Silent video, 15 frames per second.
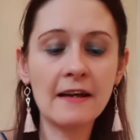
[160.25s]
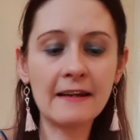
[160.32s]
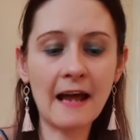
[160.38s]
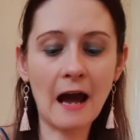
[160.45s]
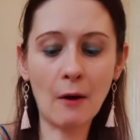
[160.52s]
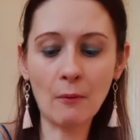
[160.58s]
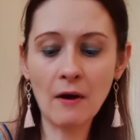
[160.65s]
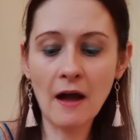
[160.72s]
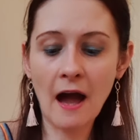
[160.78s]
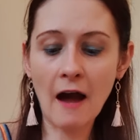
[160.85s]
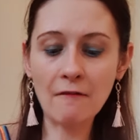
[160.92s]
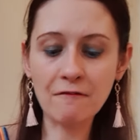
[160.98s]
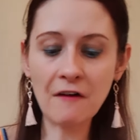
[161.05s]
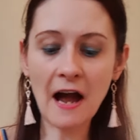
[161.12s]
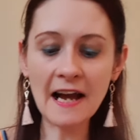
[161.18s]
Now,
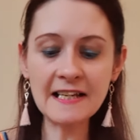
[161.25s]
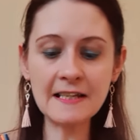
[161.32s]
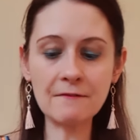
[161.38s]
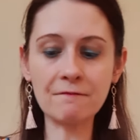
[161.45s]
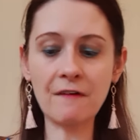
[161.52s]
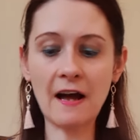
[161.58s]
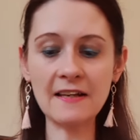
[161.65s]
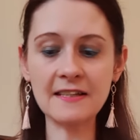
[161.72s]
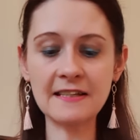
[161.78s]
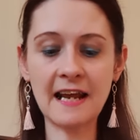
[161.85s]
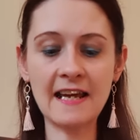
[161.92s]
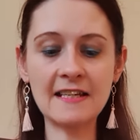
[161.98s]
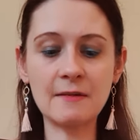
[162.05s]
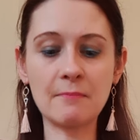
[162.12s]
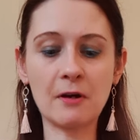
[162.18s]
I find it
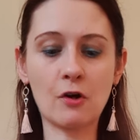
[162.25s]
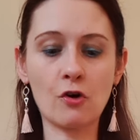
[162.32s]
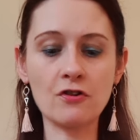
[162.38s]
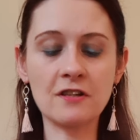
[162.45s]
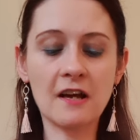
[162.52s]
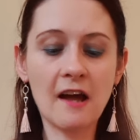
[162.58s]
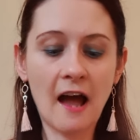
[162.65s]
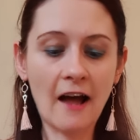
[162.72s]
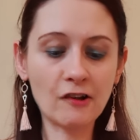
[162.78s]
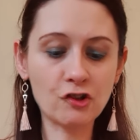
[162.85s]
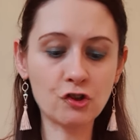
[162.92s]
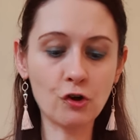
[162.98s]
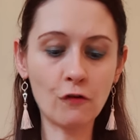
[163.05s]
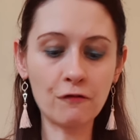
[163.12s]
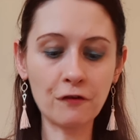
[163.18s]
fascinating because I
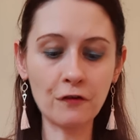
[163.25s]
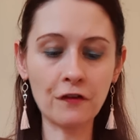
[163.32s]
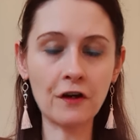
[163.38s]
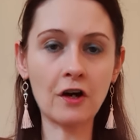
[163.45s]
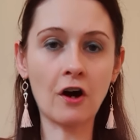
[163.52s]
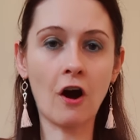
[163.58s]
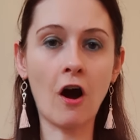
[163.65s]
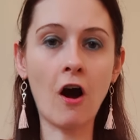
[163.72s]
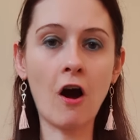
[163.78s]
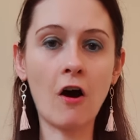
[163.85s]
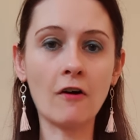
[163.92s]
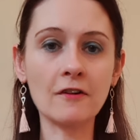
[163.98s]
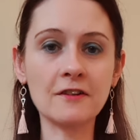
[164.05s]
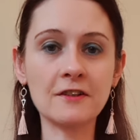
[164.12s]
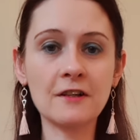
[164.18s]
shuffled the
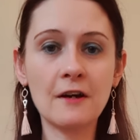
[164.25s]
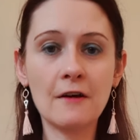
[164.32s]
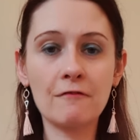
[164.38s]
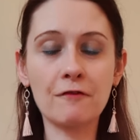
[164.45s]
cards